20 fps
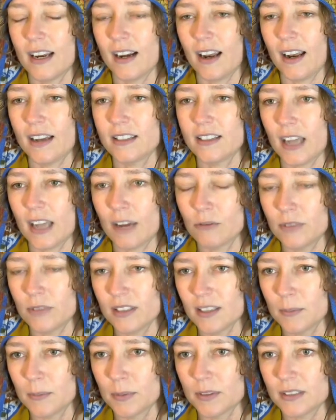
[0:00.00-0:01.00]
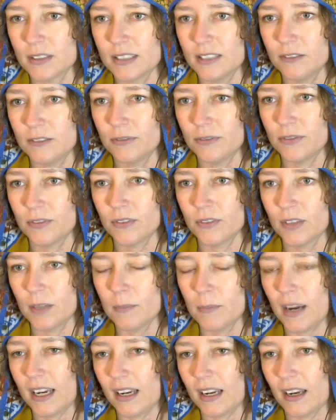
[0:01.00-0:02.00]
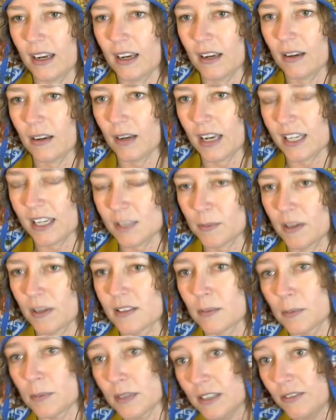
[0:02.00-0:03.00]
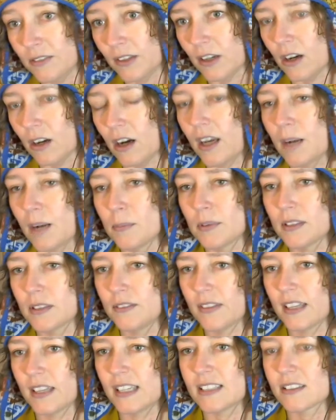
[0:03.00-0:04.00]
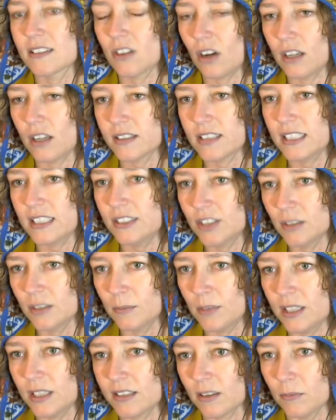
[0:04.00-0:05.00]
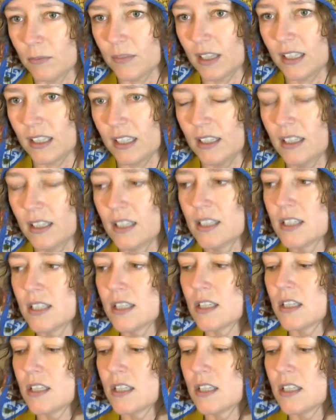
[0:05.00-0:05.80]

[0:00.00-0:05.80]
And I really believe, in my case, because I believe in God, I believe that it's God teaching me something.